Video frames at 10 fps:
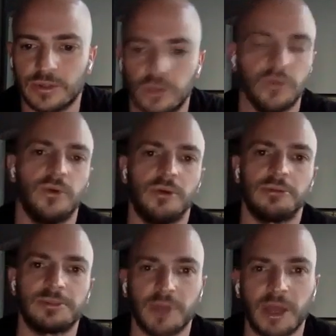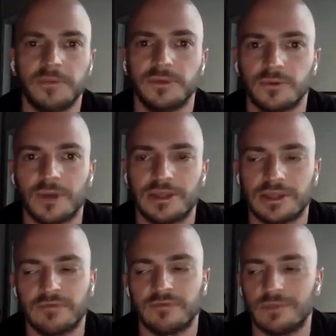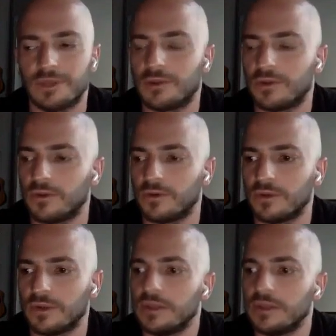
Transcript: knew it was probably the right thing for me to do.